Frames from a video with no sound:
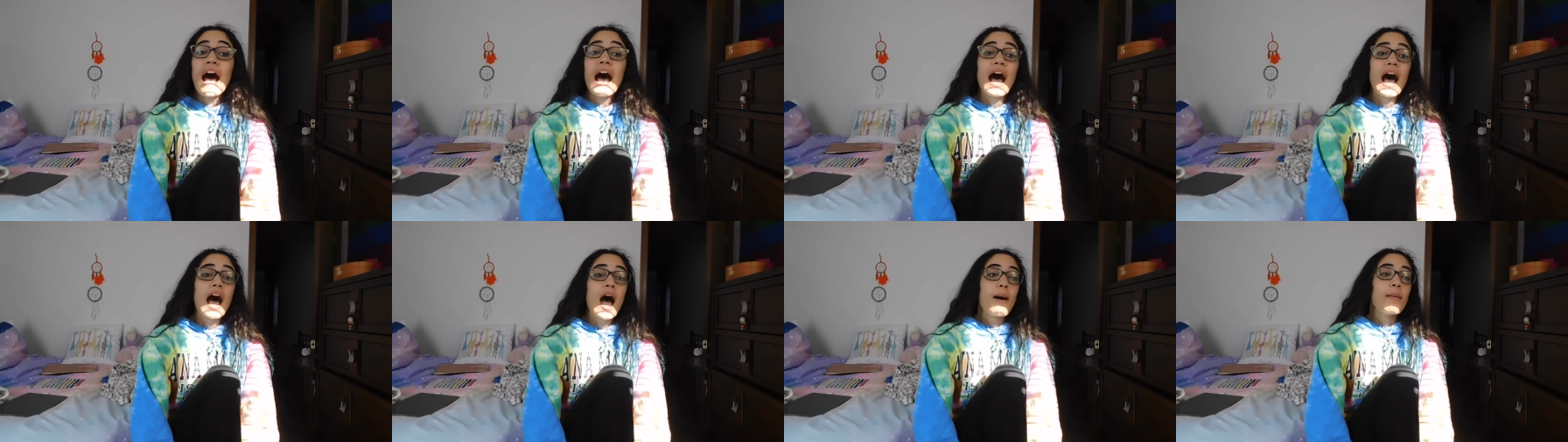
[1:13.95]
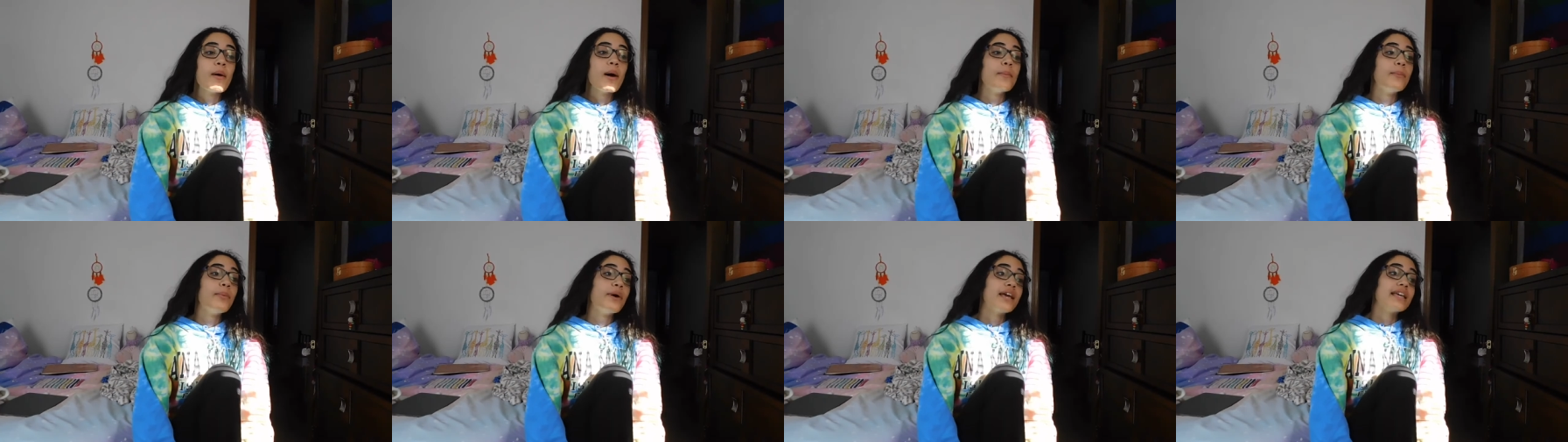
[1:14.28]

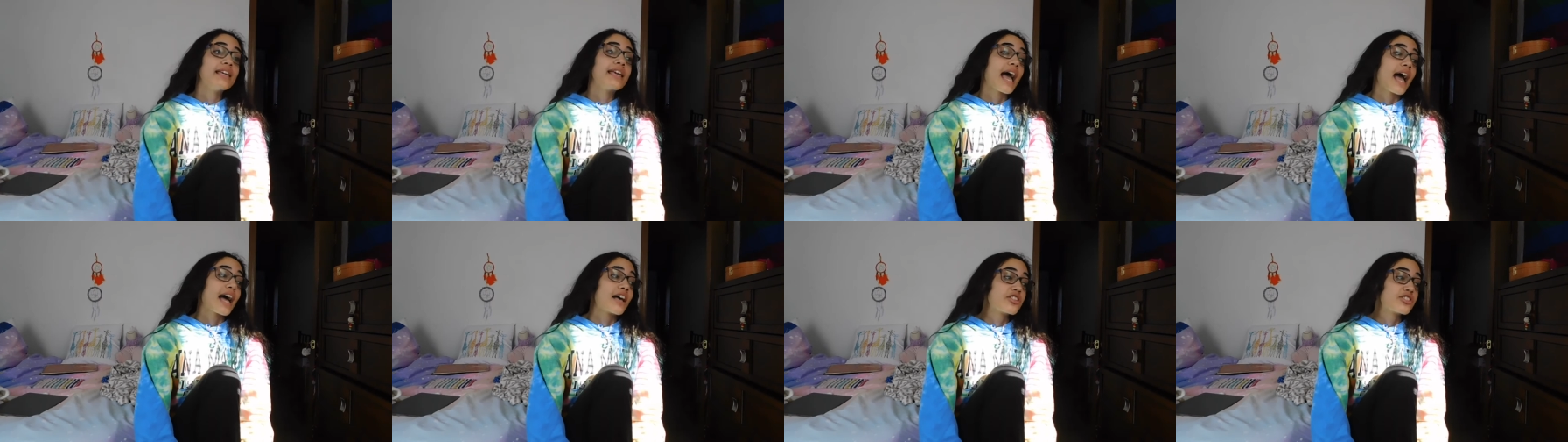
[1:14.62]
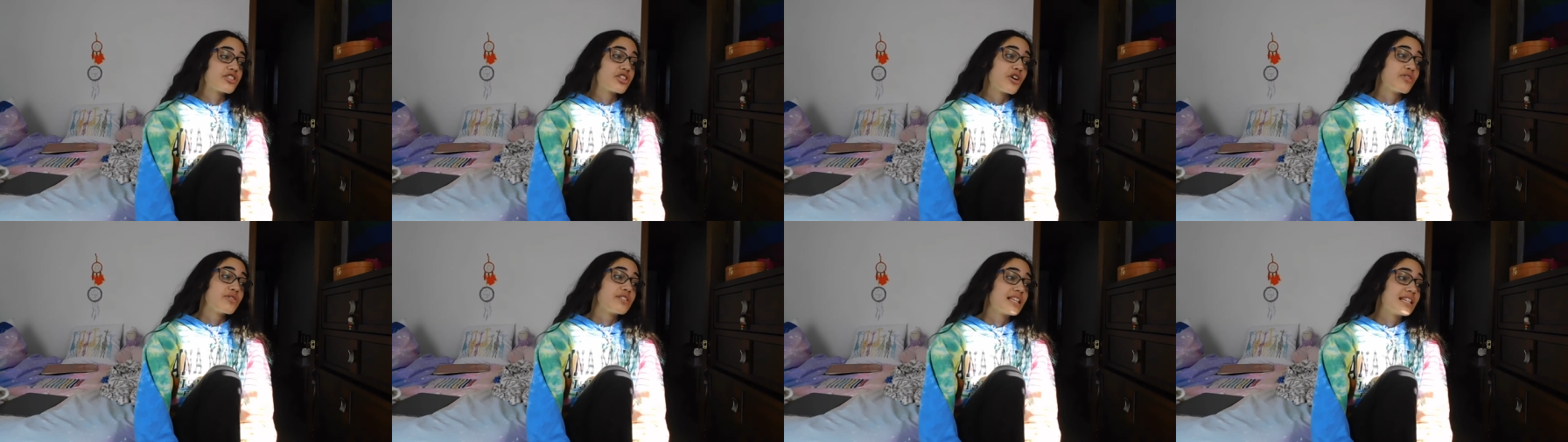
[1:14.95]
But, yeah,
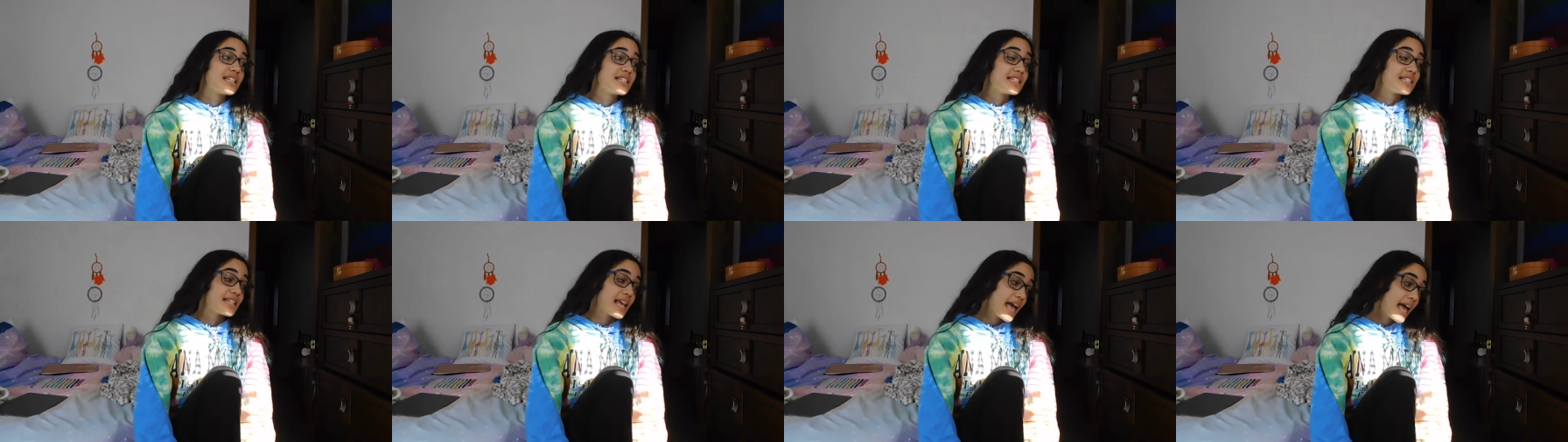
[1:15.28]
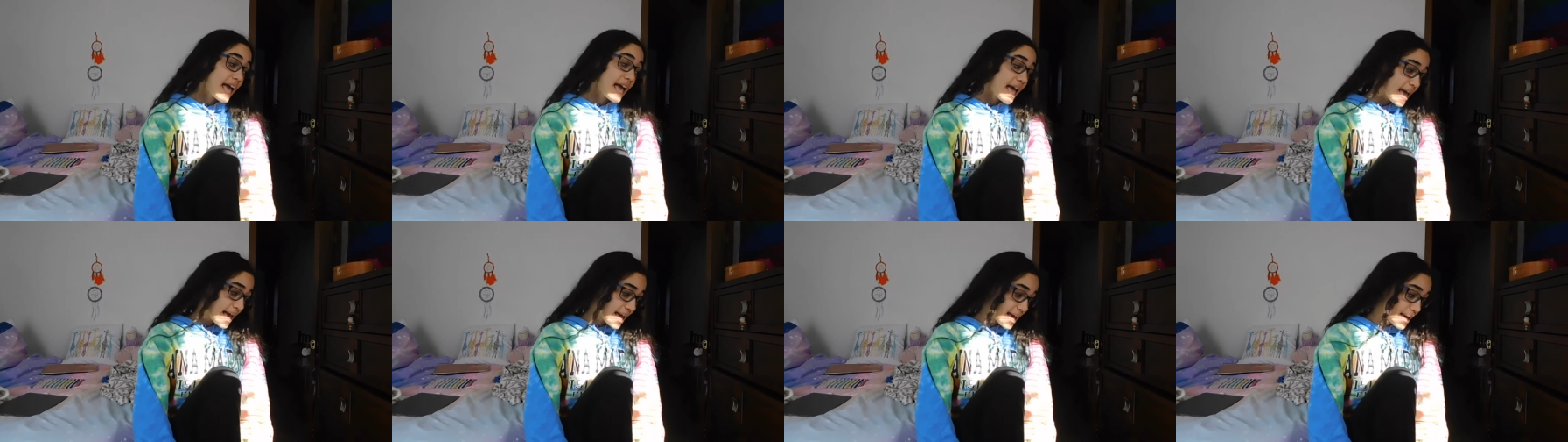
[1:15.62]
so
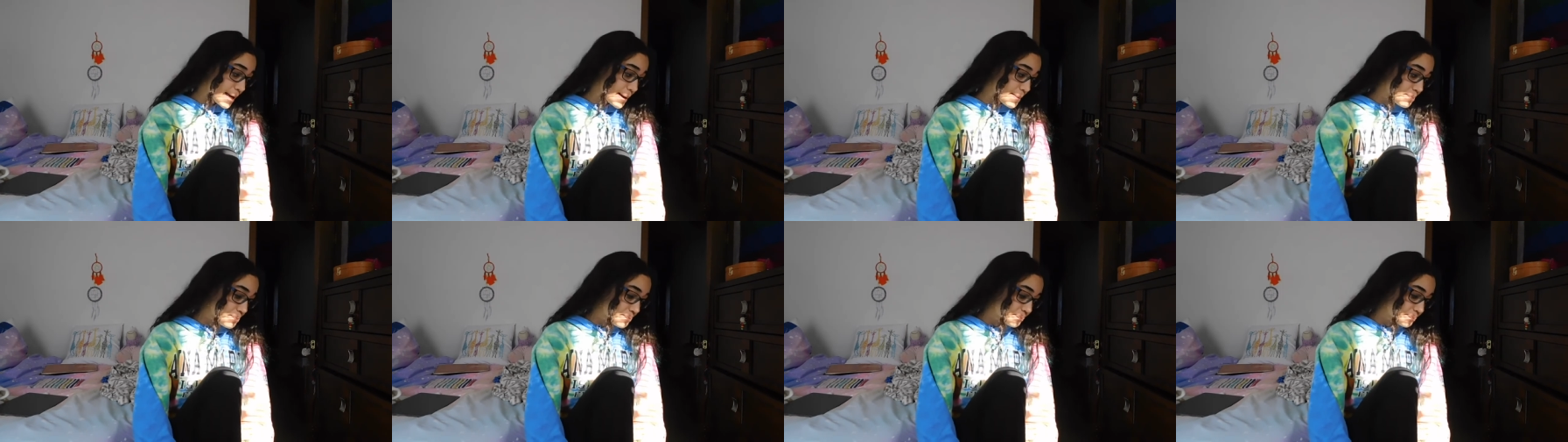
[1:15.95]
today,